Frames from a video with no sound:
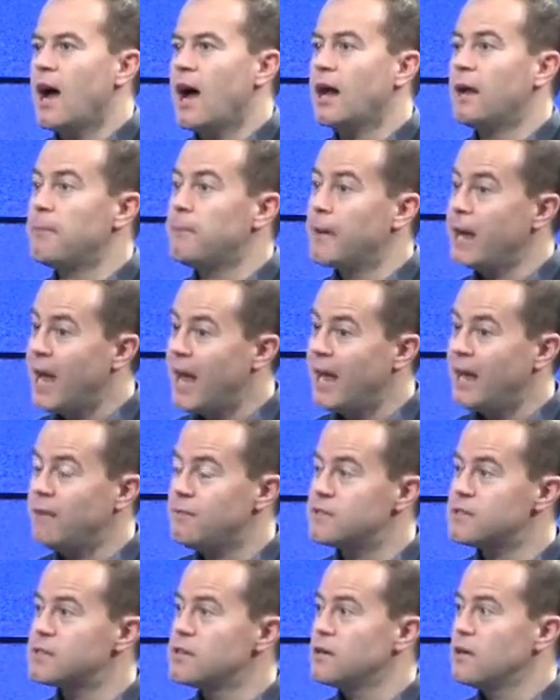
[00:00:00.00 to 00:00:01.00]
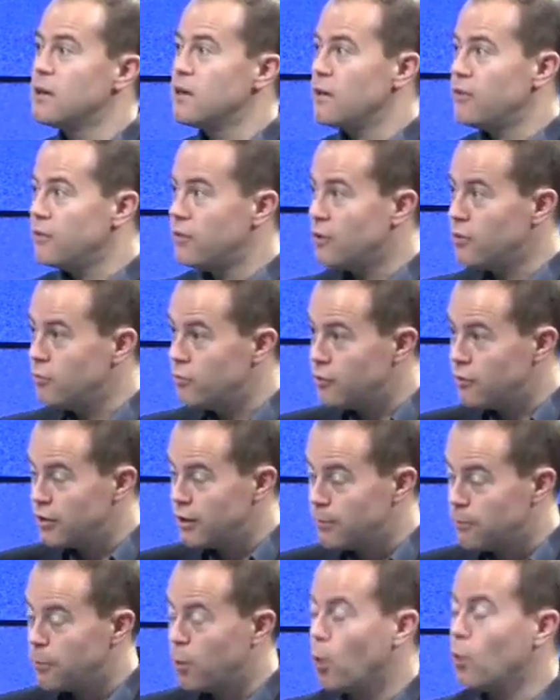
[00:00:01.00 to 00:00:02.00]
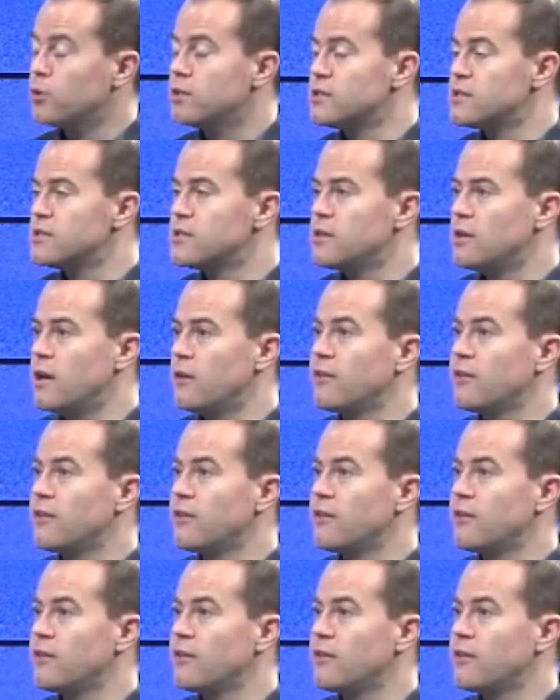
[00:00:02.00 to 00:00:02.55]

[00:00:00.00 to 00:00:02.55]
And it behaves the importance